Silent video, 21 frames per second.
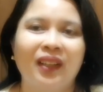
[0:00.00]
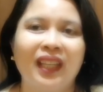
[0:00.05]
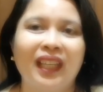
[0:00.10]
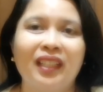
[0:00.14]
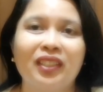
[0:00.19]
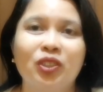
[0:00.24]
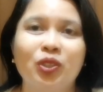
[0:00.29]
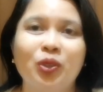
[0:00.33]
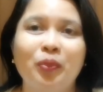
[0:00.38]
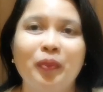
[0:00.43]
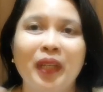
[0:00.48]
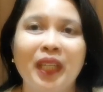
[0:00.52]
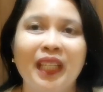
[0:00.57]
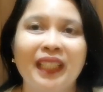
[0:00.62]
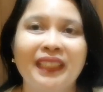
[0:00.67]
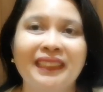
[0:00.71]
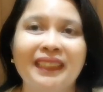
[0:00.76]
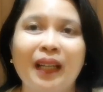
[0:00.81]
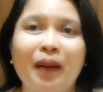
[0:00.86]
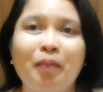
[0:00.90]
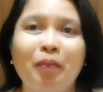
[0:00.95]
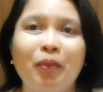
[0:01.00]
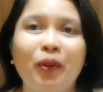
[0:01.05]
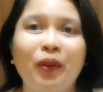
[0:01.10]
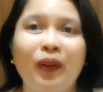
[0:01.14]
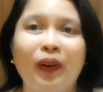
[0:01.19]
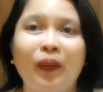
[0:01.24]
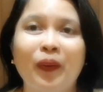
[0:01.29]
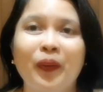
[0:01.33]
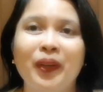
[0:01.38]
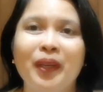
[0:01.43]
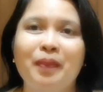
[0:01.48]
Okay, so may example
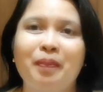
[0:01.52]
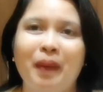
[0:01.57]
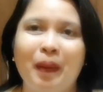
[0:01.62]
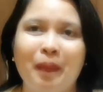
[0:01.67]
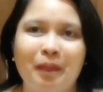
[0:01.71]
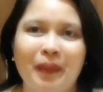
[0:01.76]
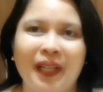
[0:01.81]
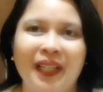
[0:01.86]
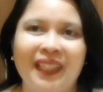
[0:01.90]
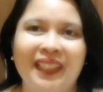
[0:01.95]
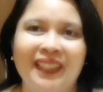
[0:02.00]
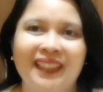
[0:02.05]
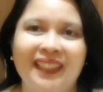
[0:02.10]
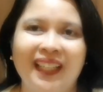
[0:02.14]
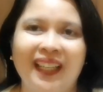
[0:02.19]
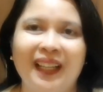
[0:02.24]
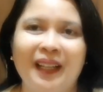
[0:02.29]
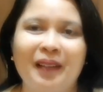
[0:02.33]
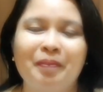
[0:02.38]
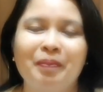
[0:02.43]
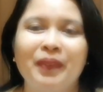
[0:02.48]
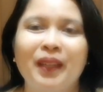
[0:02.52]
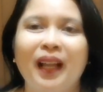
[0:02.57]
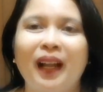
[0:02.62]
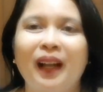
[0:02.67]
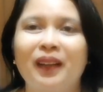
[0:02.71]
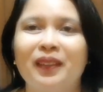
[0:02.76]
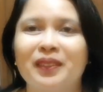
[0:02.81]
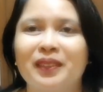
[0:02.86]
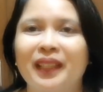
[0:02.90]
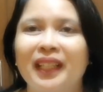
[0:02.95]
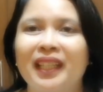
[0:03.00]
akong ipapakita.
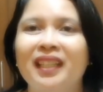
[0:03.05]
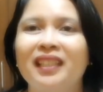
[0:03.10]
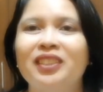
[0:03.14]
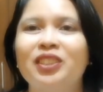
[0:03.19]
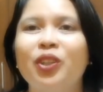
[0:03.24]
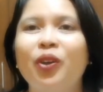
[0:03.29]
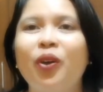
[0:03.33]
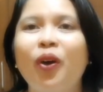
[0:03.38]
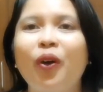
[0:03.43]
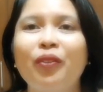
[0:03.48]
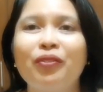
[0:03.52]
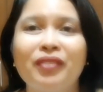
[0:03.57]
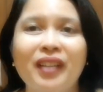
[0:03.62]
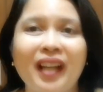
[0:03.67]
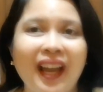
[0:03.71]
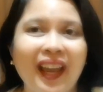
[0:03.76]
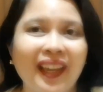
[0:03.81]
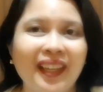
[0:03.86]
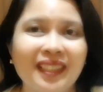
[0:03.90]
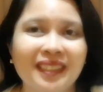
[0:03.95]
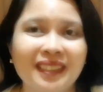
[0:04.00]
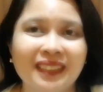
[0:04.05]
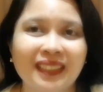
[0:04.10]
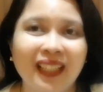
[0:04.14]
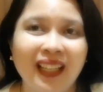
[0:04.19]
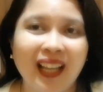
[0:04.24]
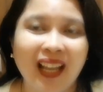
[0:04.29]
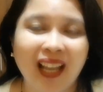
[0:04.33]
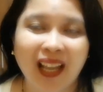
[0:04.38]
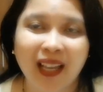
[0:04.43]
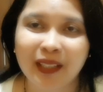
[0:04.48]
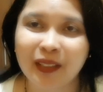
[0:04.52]
Okay, so hope guys,
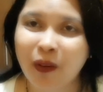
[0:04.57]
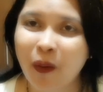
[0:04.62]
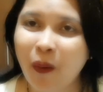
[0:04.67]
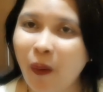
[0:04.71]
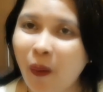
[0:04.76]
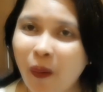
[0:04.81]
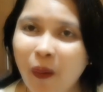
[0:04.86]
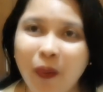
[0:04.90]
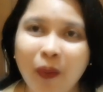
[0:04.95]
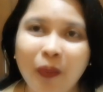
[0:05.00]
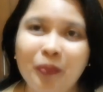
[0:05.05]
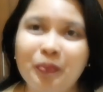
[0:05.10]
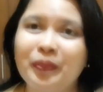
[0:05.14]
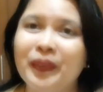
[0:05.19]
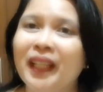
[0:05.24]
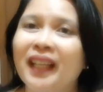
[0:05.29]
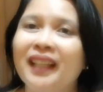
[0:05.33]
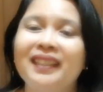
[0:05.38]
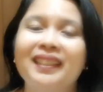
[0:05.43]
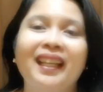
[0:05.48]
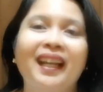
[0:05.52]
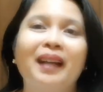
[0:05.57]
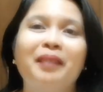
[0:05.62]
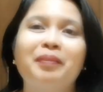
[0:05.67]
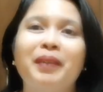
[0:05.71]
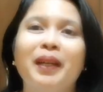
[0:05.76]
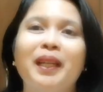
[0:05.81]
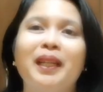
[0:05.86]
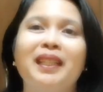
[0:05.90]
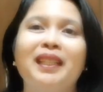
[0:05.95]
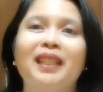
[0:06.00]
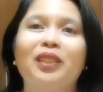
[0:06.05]
I hope na
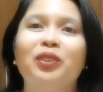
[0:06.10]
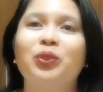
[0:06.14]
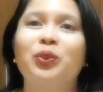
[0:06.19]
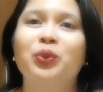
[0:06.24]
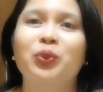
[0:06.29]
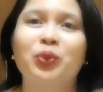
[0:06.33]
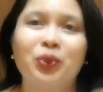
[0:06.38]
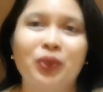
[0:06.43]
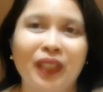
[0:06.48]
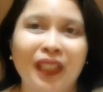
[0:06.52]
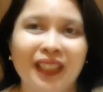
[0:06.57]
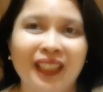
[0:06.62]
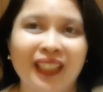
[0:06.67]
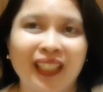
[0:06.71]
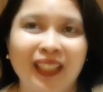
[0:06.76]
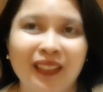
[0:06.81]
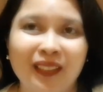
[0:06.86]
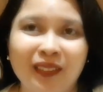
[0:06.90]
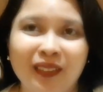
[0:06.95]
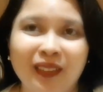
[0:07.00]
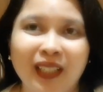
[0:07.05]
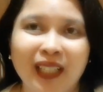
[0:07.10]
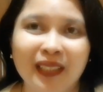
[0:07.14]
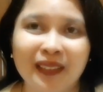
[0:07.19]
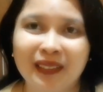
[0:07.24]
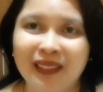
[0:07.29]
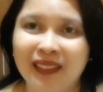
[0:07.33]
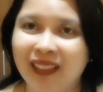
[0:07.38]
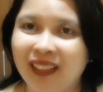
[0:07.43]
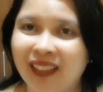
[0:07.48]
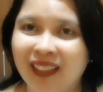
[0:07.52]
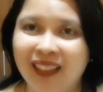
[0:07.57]
may natutunan kayo at
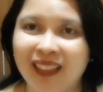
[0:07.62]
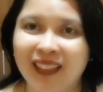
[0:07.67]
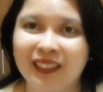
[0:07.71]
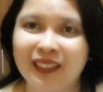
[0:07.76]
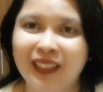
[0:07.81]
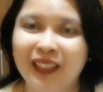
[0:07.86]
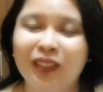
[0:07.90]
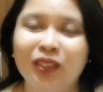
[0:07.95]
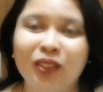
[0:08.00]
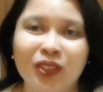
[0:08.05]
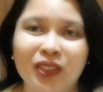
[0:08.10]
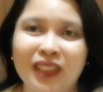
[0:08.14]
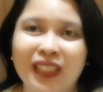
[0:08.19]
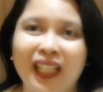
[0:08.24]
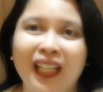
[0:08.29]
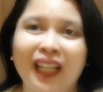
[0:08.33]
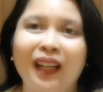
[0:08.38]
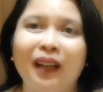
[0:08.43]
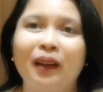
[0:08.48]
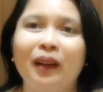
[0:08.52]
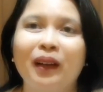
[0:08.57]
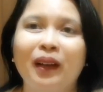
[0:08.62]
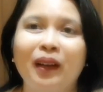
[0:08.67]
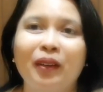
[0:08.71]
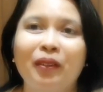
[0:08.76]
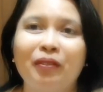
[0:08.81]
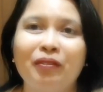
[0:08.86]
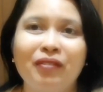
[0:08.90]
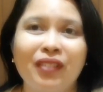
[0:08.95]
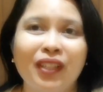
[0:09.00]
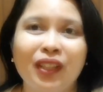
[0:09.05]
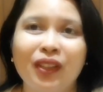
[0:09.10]
dito sa
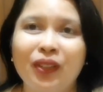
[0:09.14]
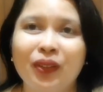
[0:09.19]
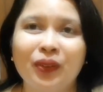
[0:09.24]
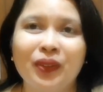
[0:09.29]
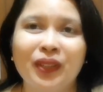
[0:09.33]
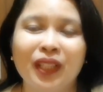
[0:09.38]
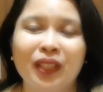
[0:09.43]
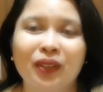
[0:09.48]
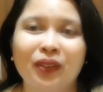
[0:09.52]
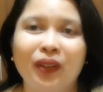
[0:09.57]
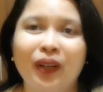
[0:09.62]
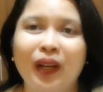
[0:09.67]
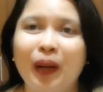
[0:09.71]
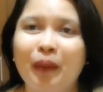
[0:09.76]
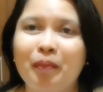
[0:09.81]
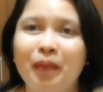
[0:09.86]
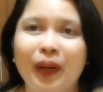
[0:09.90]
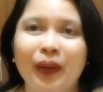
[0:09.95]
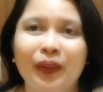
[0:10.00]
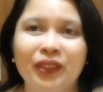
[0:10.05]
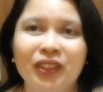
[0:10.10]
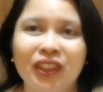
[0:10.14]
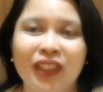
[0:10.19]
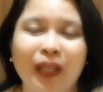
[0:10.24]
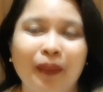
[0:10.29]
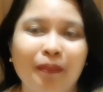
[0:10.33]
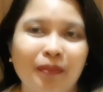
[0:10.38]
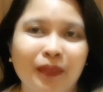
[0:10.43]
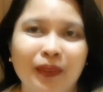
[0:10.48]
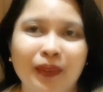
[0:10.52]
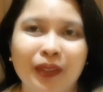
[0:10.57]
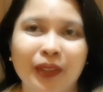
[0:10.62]
video na to about
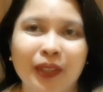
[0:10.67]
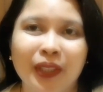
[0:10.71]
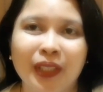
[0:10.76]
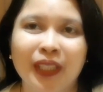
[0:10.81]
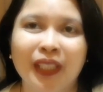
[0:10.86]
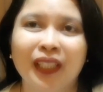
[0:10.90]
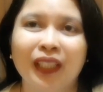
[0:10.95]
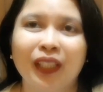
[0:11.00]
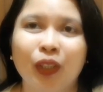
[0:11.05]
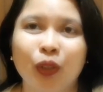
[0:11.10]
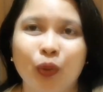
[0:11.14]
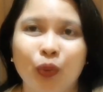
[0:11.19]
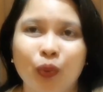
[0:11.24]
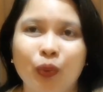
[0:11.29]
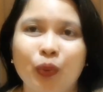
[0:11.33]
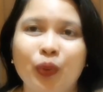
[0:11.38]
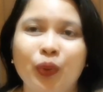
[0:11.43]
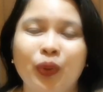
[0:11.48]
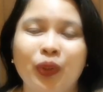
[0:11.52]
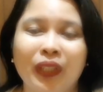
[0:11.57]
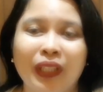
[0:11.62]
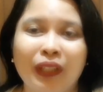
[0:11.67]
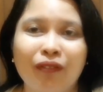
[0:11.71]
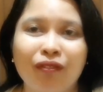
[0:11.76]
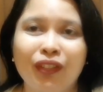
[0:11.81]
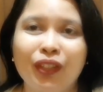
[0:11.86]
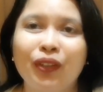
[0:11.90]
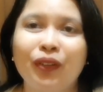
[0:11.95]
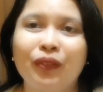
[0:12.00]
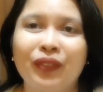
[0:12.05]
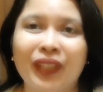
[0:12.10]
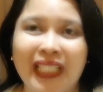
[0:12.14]
chapter 2,
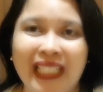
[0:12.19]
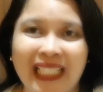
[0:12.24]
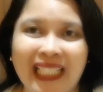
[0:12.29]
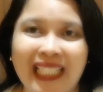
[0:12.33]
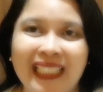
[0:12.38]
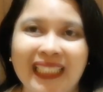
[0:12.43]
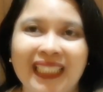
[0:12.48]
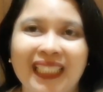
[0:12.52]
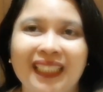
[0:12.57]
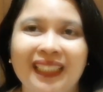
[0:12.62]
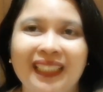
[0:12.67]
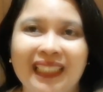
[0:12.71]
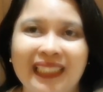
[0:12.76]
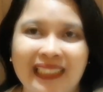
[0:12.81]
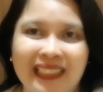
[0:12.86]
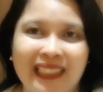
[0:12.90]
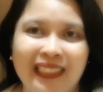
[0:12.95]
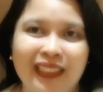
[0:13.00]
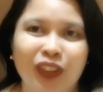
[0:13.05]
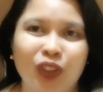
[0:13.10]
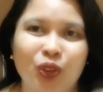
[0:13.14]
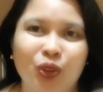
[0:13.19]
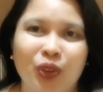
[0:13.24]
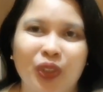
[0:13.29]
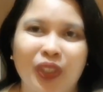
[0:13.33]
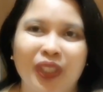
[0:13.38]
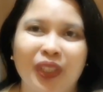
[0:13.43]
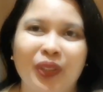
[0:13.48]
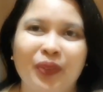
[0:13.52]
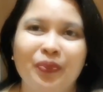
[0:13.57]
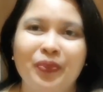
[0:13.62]
review of related literature.